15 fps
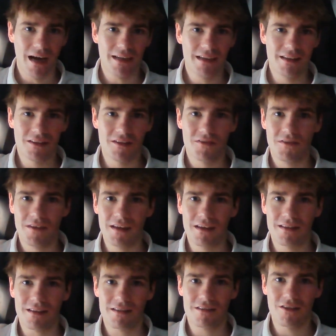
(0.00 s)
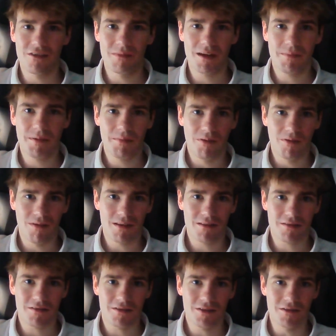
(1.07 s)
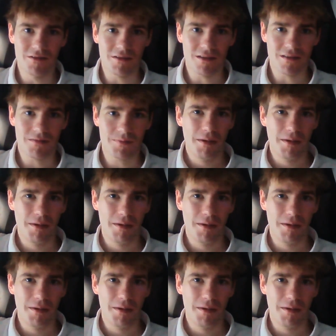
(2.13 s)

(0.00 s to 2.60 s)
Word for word: I didn't think that so many people wanted to use it.